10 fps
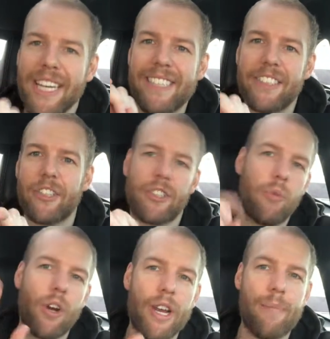easier to
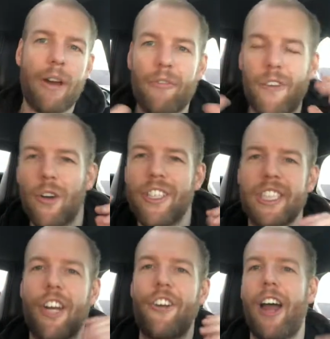worry about
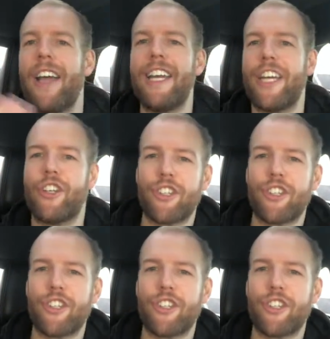focusing on not eating